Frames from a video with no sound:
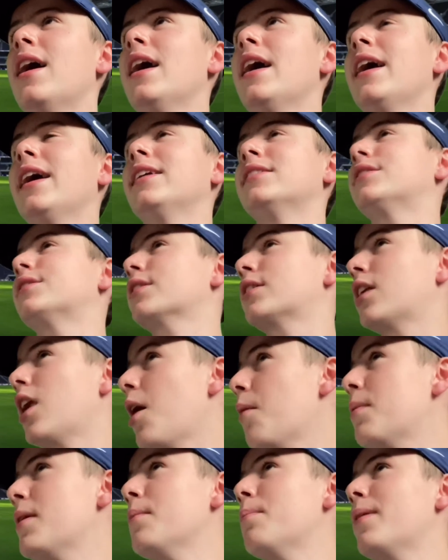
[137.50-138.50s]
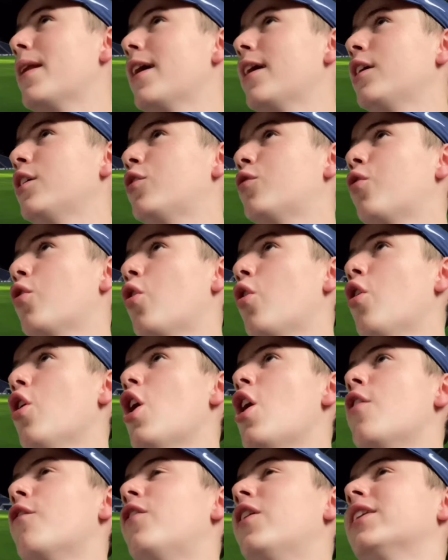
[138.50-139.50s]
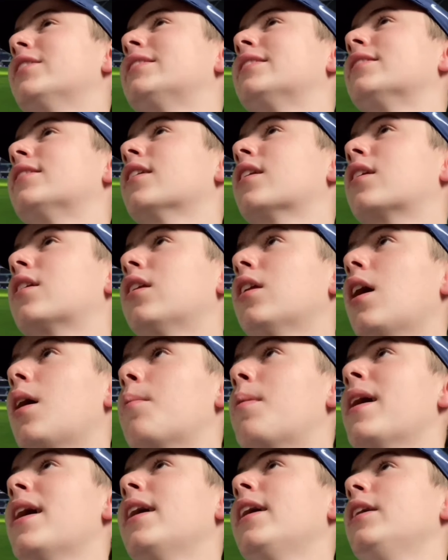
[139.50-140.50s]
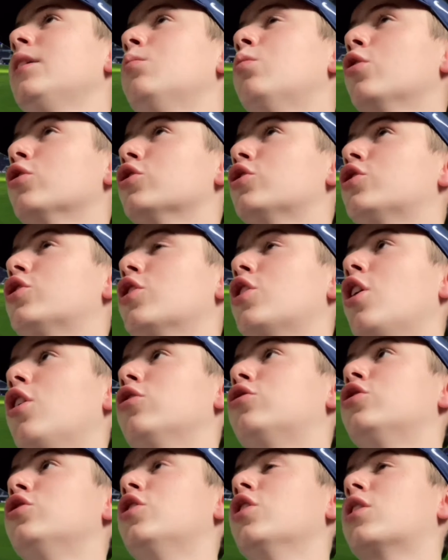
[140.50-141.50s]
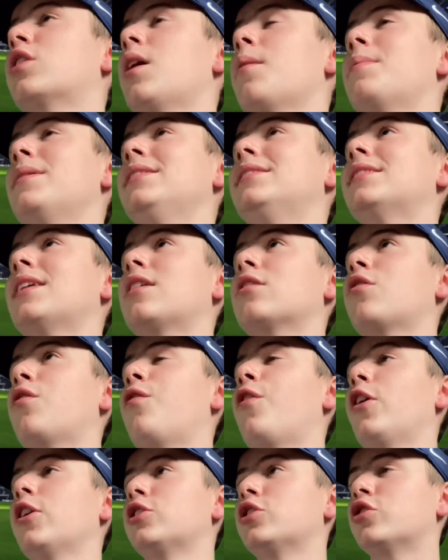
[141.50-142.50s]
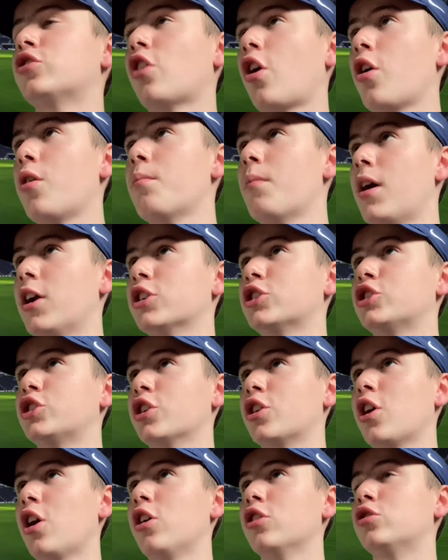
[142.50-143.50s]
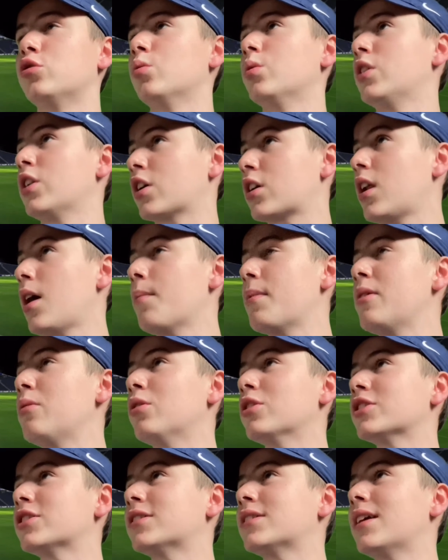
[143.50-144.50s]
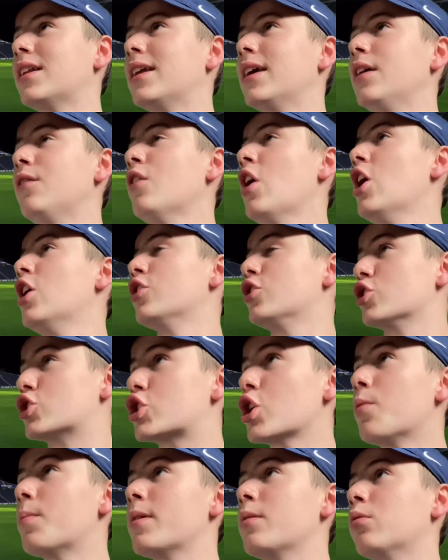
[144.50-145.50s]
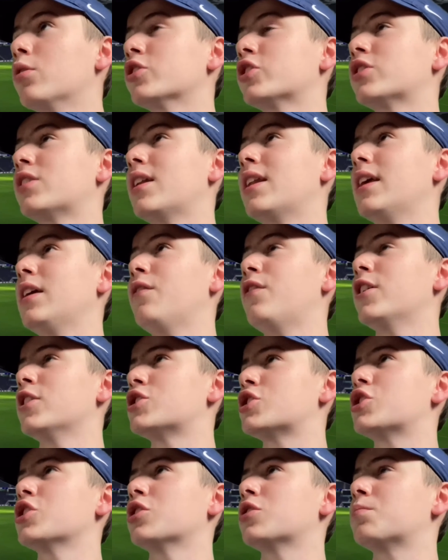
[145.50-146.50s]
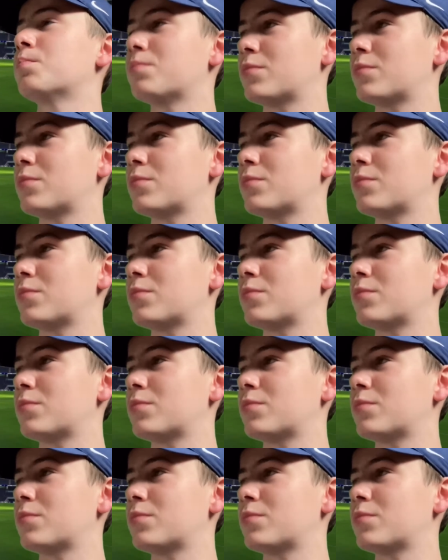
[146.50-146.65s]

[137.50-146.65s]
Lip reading: it's the club he plays for versus the club he wants to go to. The club he sacrificed so much to go to. And the club he wants to leave, the job he wants to leave has just...